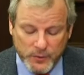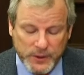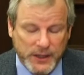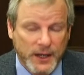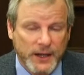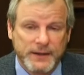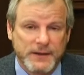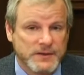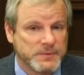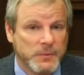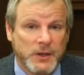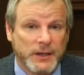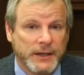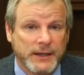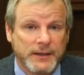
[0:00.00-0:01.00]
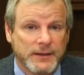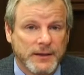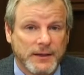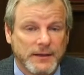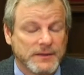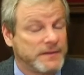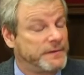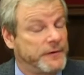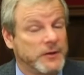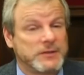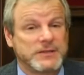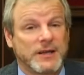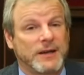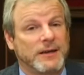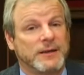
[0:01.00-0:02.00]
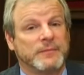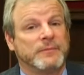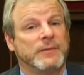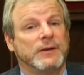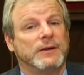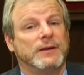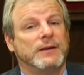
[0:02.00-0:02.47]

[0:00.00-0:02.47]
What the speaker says: We got this money. It's the first time